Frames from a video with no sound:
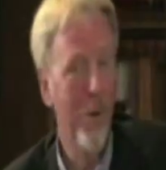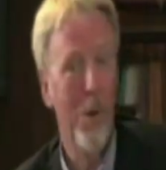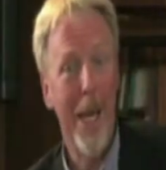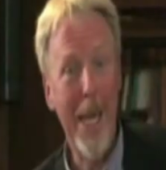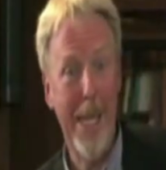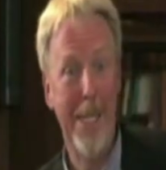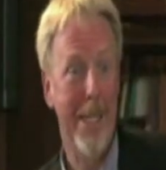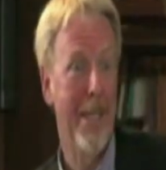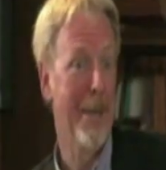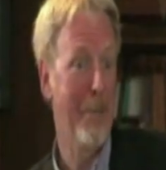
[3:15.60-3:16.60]
for,
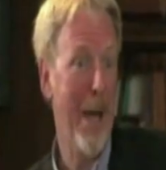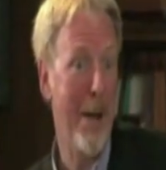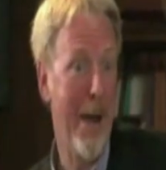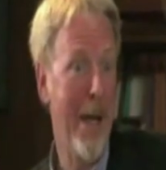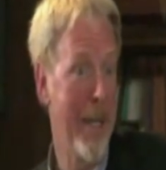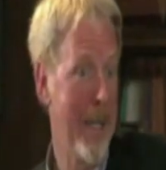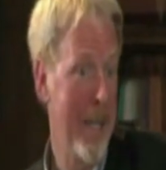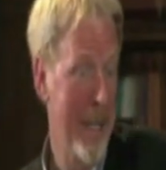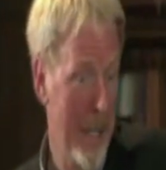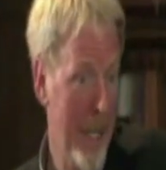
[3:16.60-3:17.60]
heat, power,
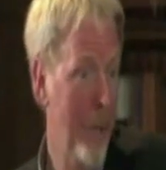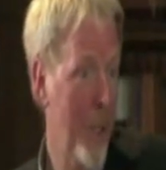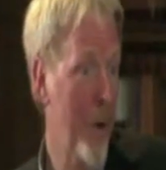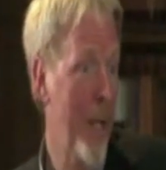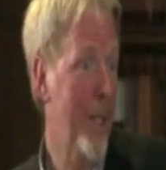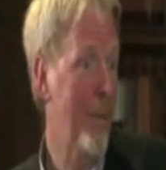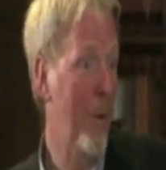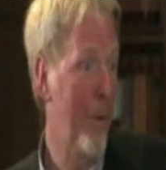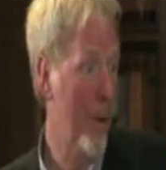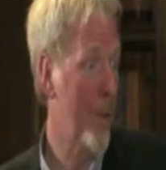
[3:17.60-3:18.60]
liquid
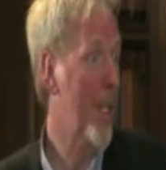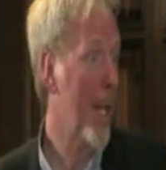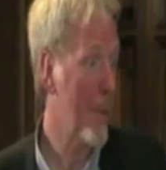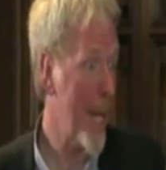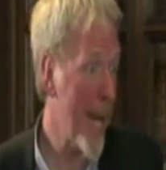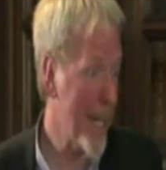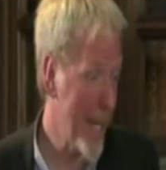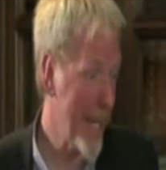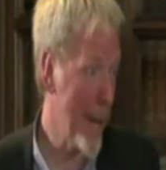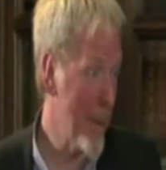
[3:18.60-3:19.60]
transport fuels, and I would add
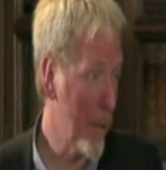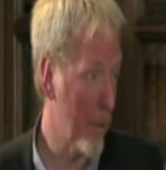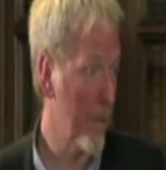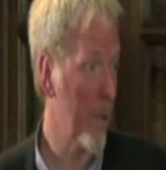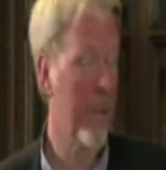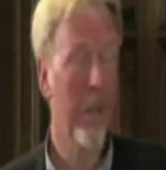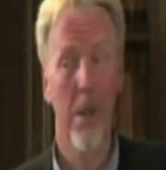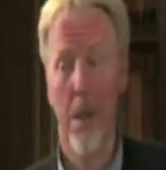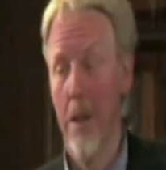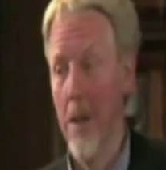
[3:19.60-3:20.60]
chemicals,
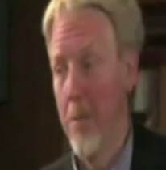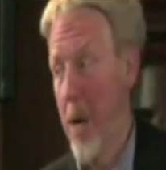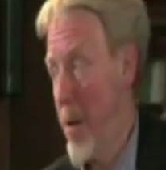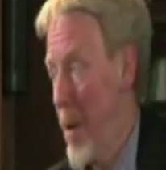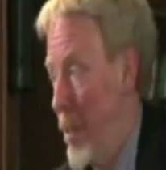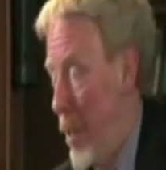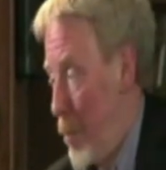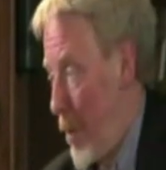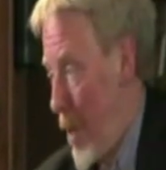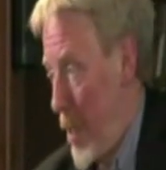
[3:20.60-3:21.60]
biomass
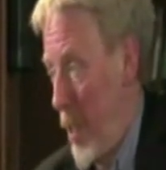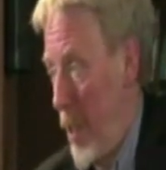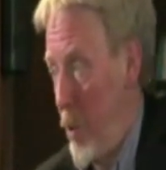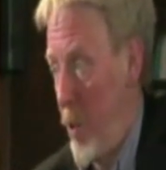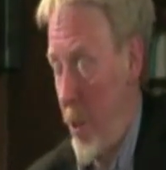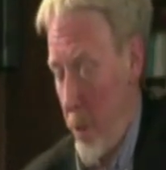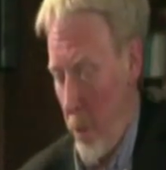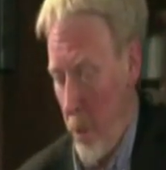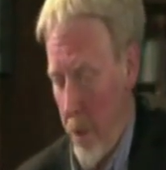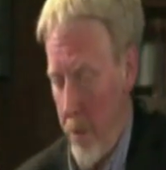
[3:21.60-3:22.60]
can provide solutions to
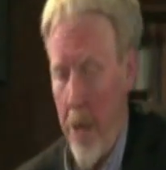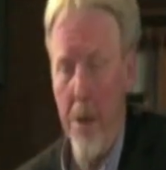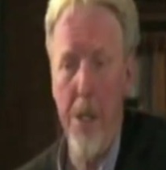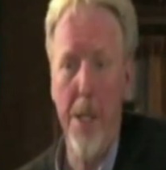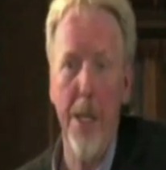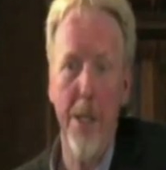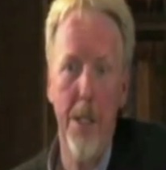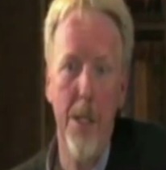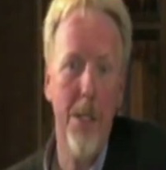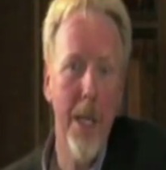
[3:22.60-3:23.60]
all of those. And that
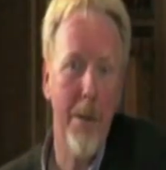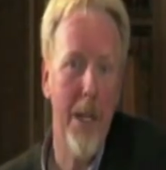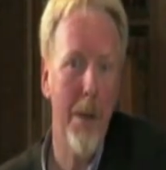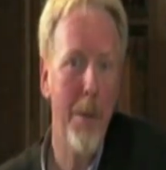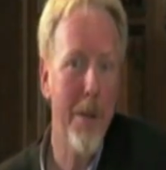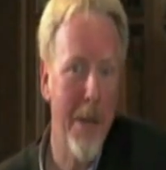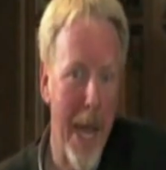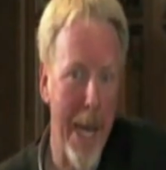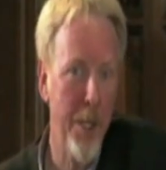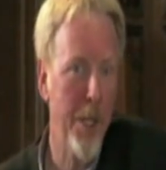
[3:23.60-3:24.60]
does give it a bit of
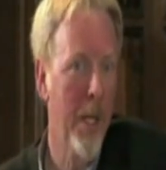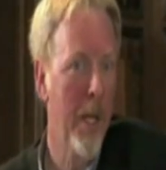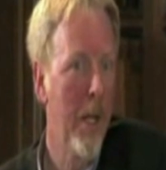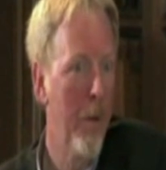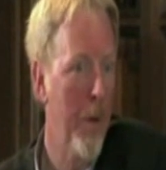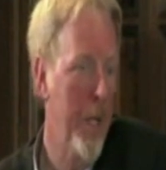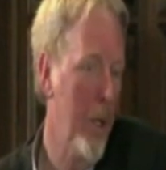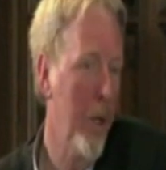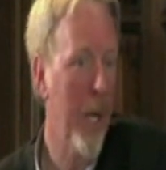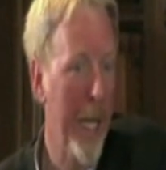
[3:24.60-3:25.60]
an edge when
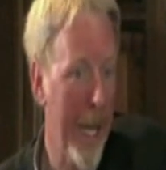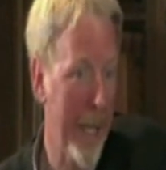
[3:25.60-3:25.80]
you're looking